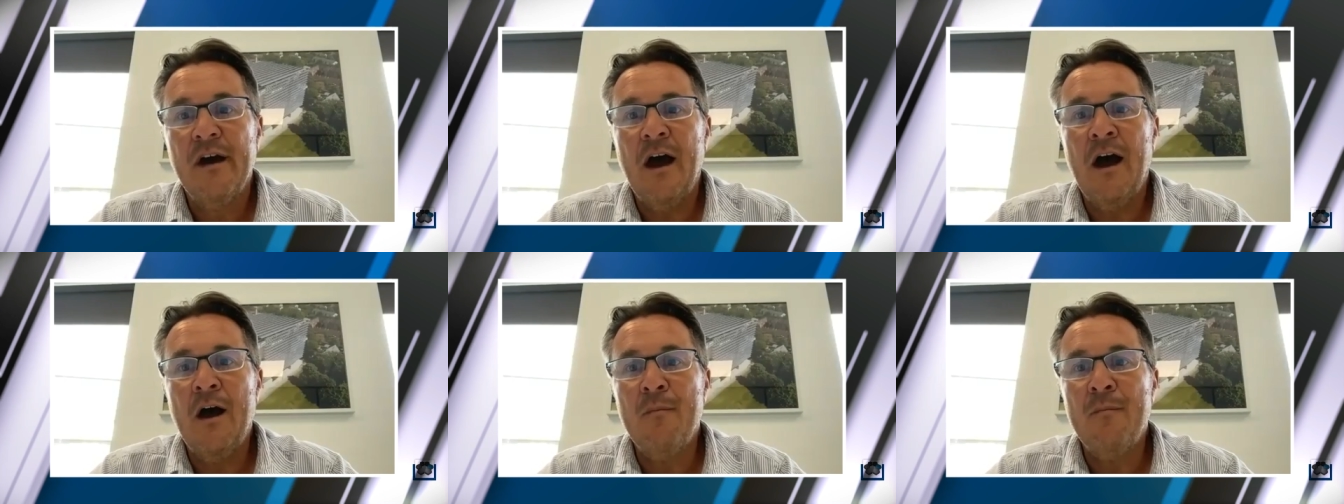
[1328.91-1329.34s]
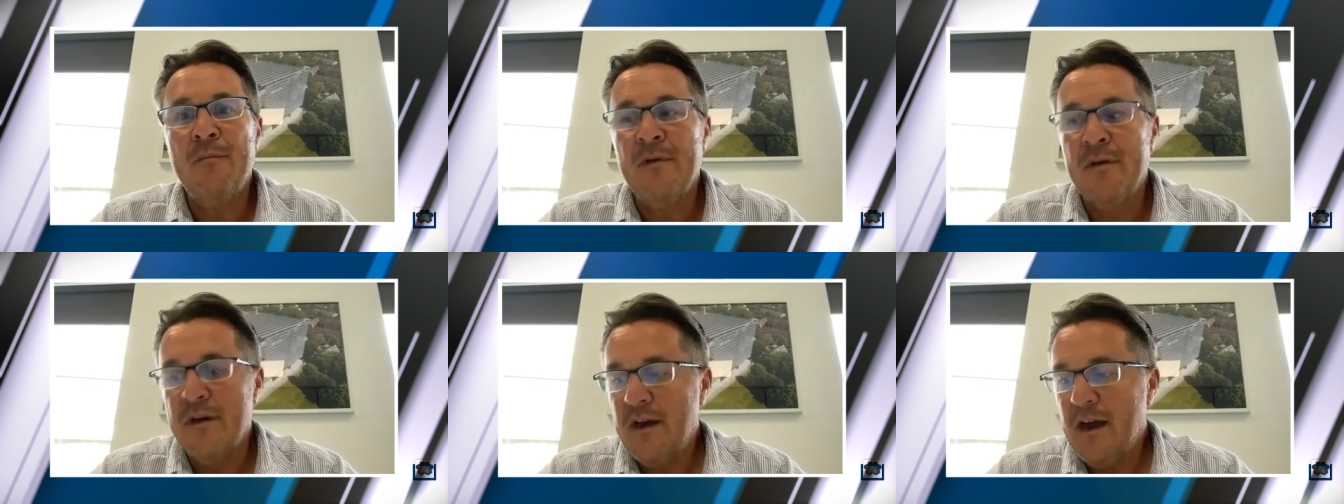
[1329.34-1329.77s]

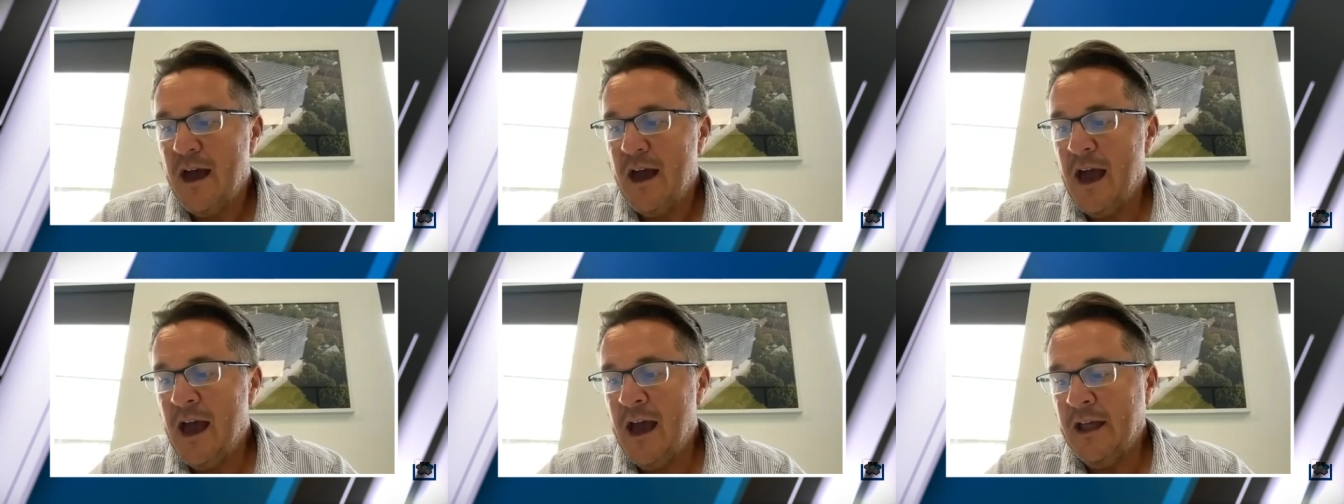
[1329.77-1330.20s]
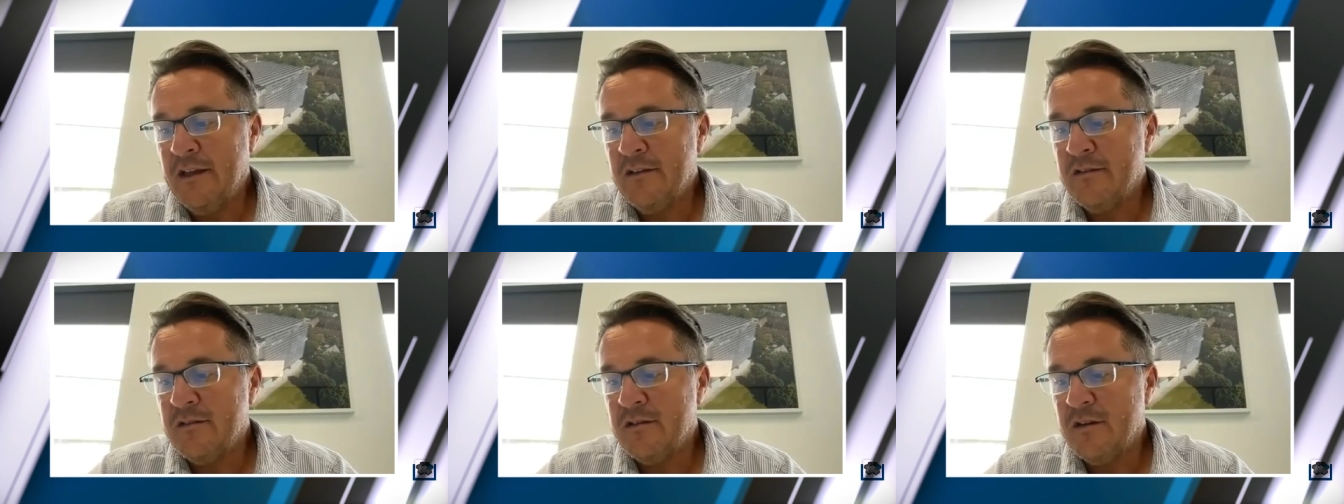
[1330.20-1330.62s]
um,
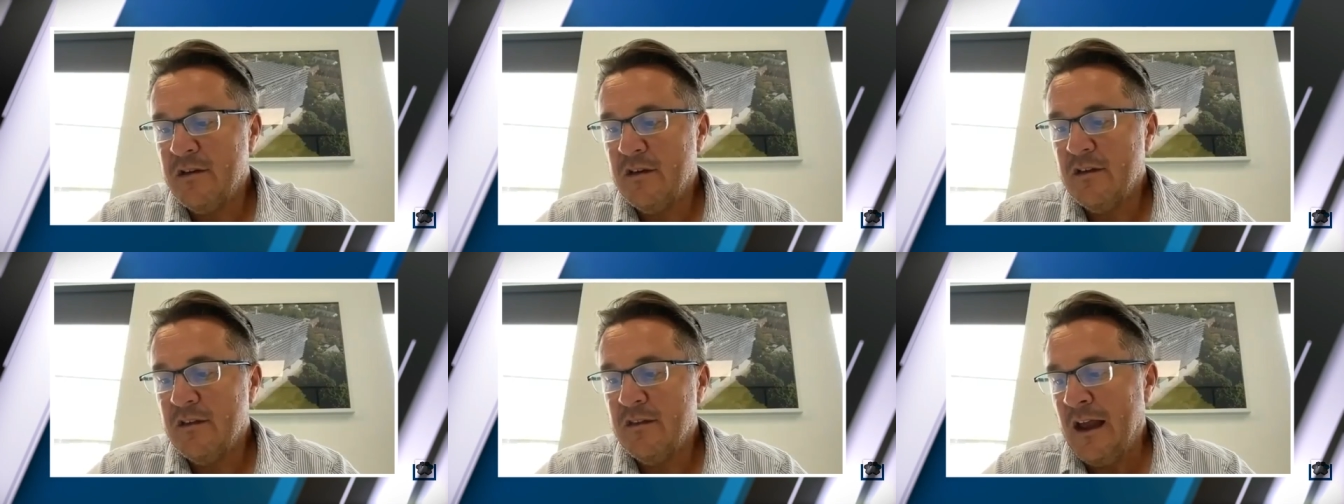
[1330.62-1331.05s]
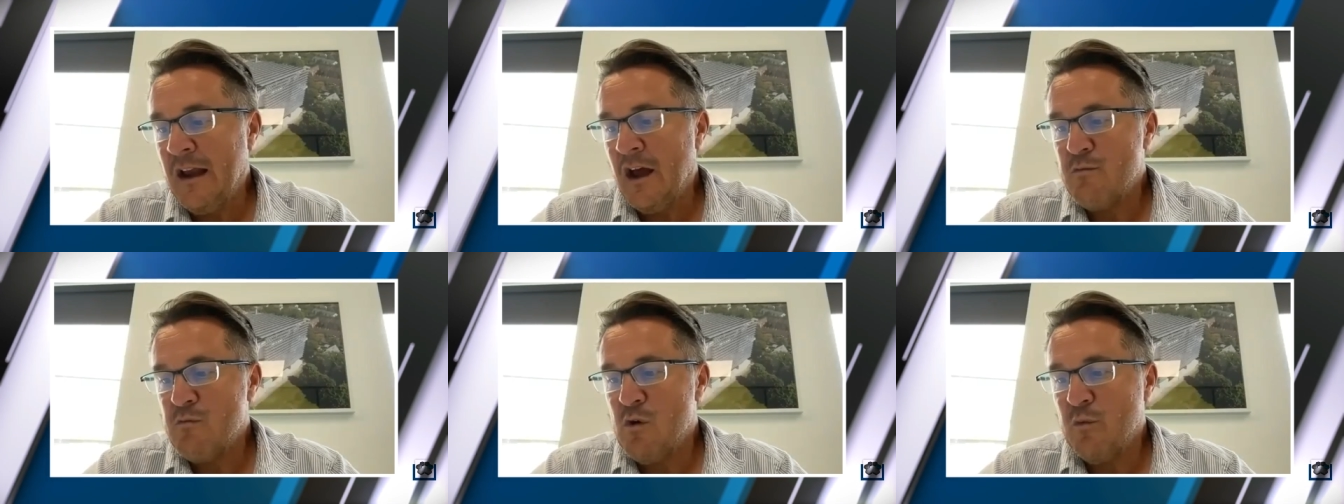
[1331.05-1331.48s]
and they
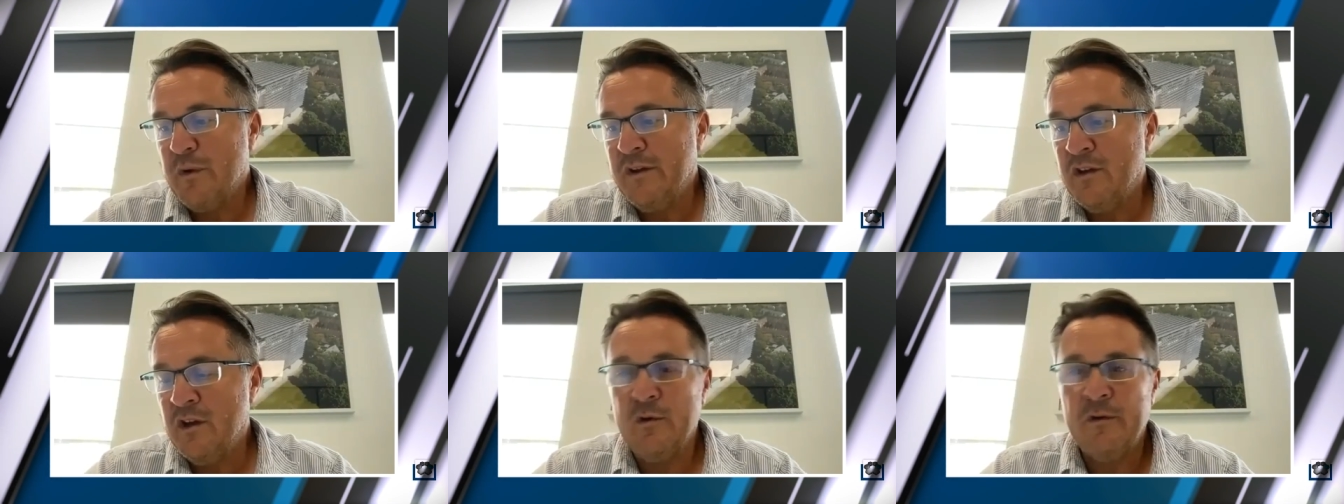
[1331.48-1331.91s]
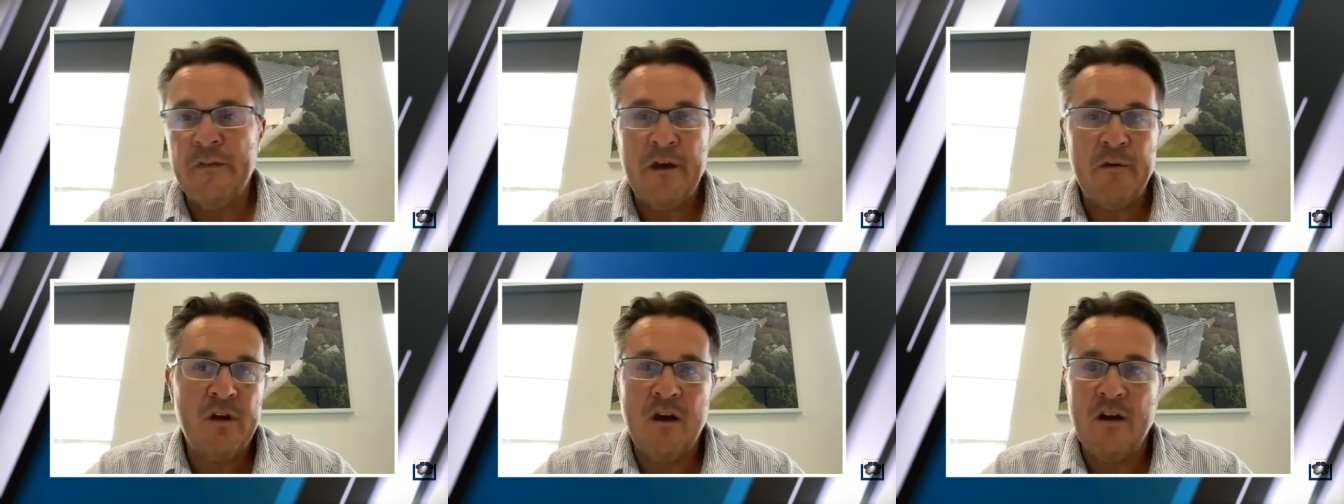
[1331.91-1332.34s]
like what we do, and
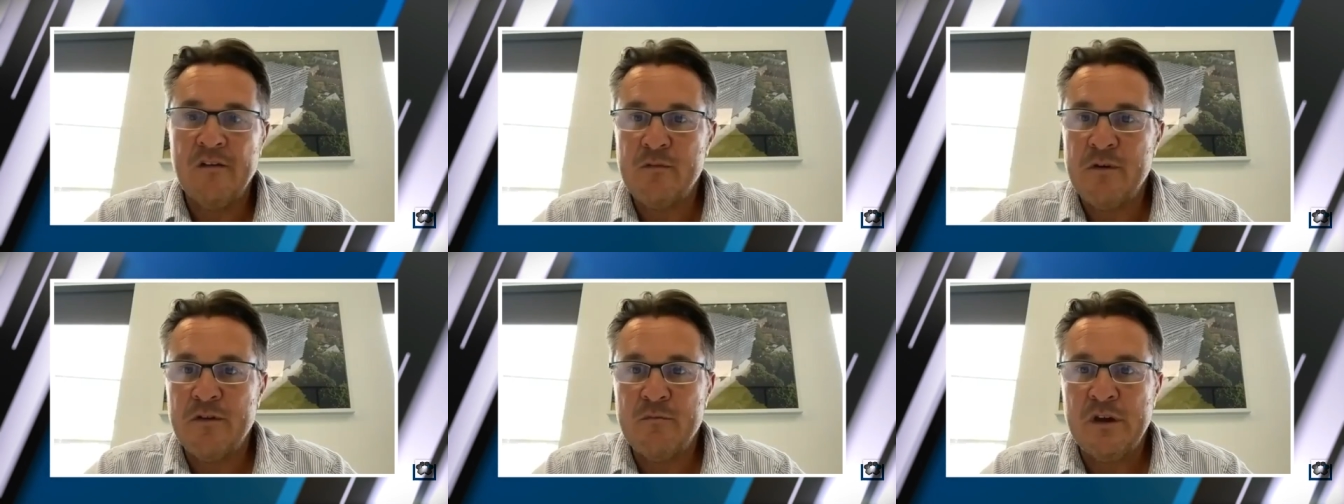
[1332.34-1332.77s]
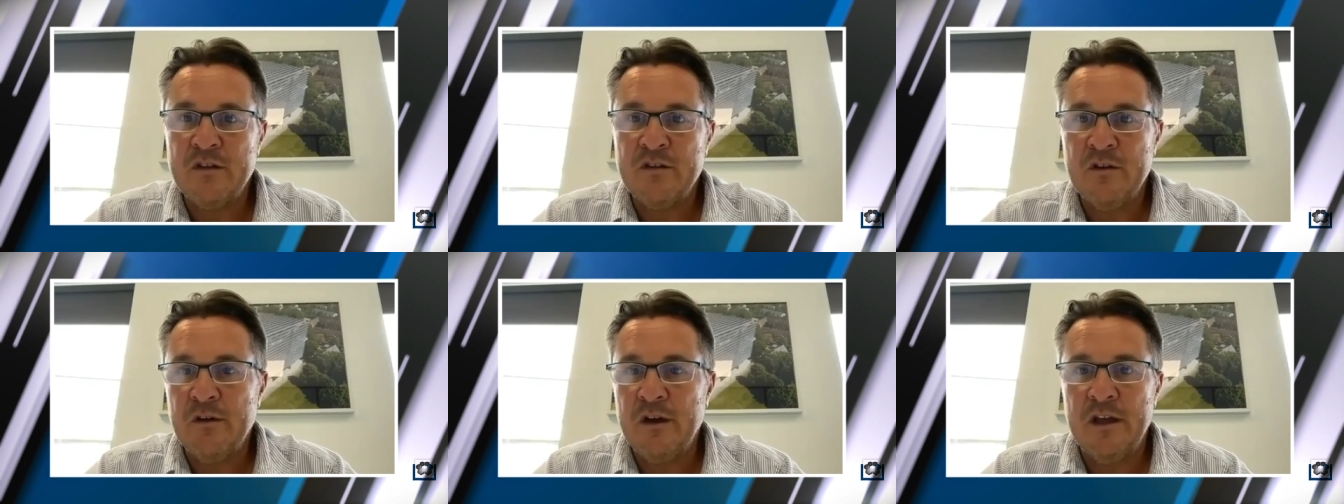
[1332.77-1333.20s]
they would ask whether we
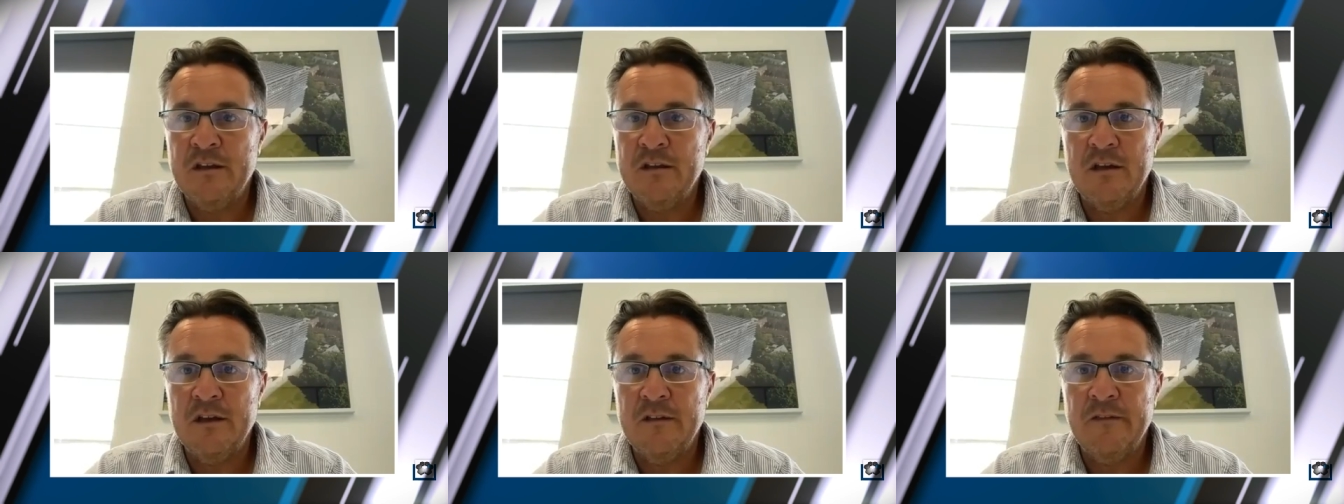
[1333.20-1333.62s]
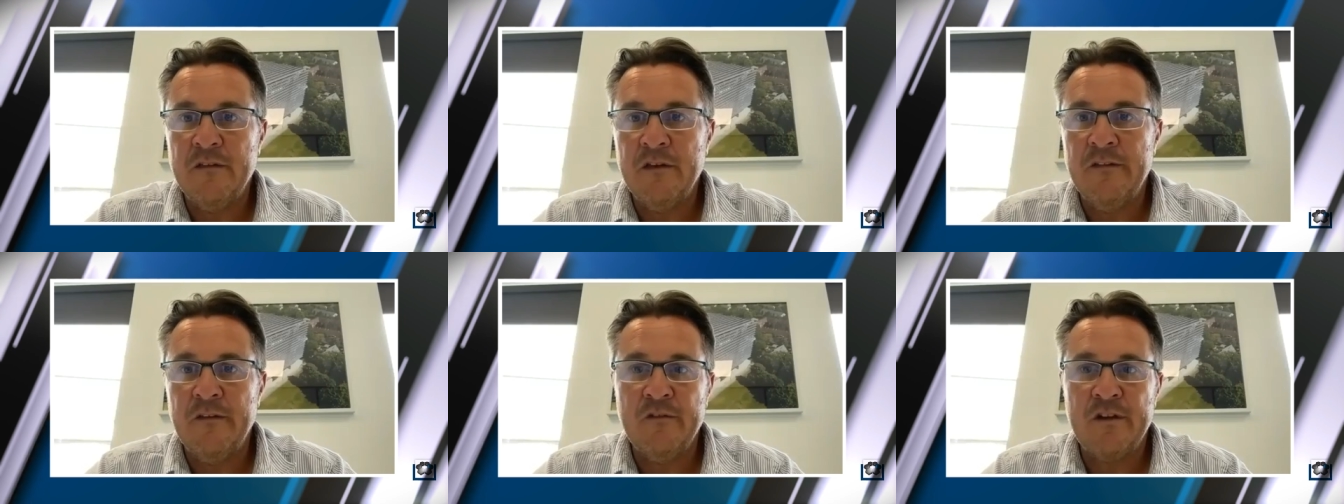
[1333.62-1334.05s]
could do it in in
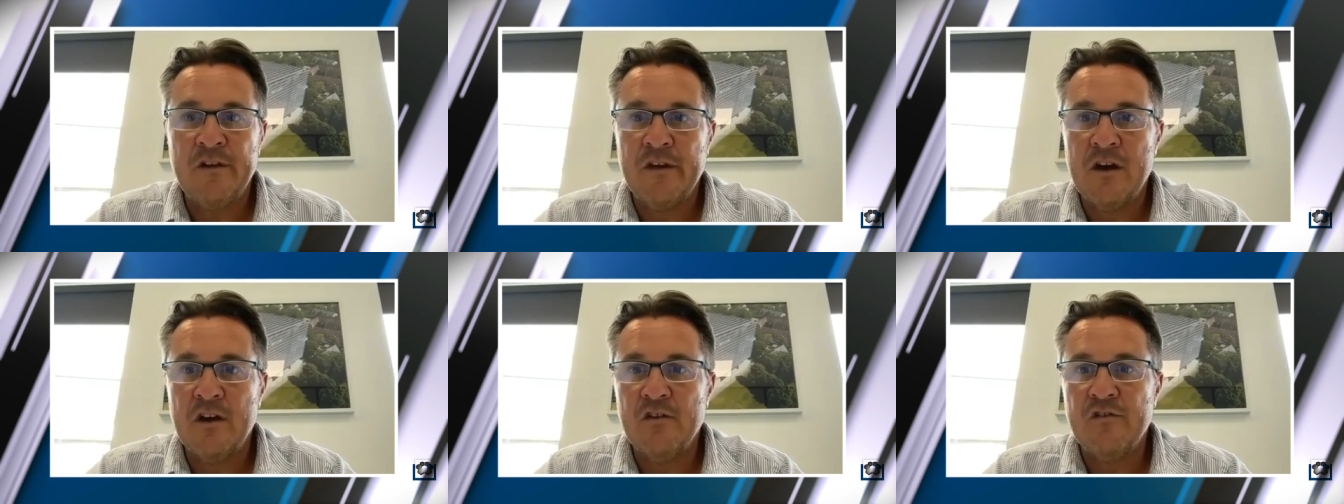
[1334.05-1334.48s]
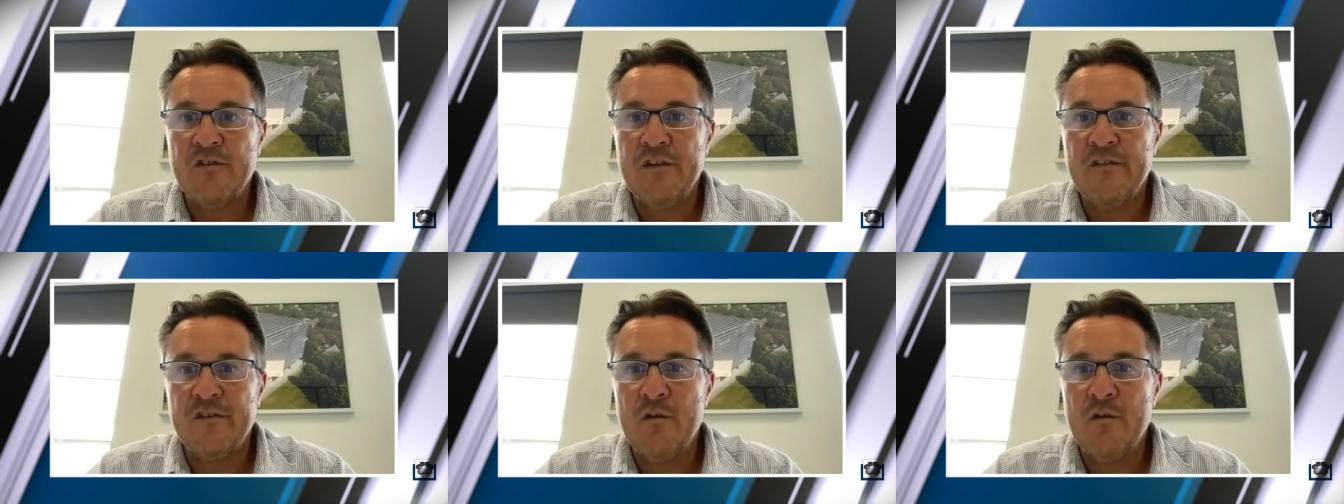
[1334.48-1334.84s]
in those other countries.